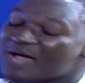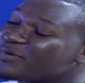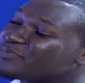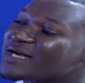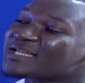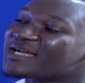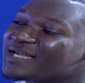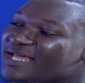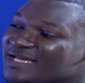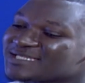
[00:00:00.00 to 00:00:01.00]
I'm a
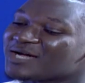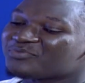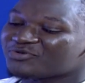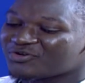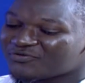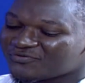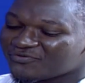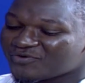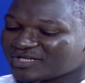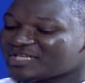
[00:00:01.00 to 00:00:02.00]
practical example of
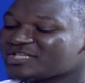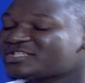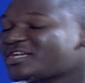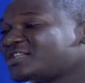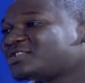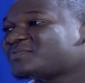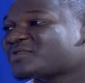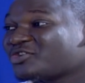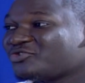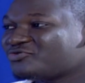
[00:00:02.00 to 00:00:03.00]
what internship
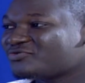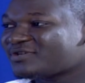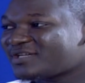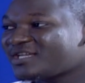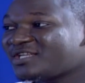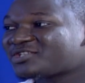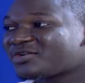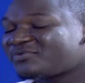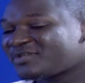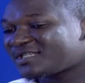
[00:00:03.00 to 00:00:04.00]
can do in
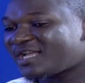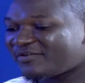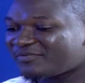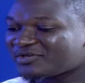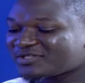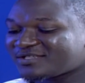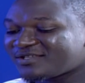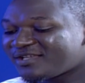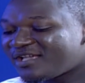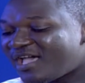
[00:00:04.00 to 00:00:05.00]
someone's life, because
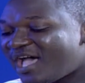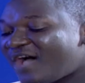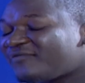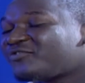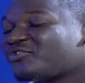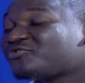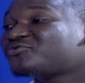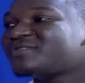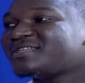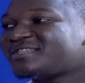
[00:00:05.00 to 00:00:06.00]
I've done
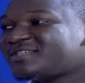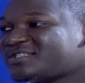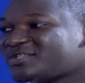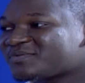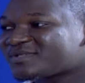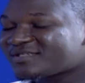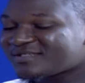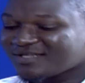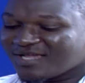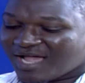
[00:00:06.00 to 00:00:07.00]
2 internships.
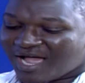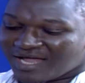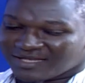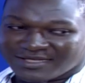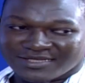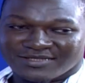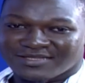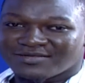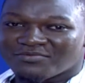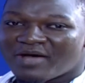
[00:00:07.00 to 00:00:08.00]
And
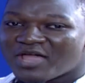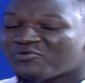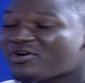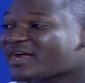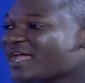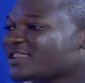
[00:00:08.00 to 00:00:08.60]
my work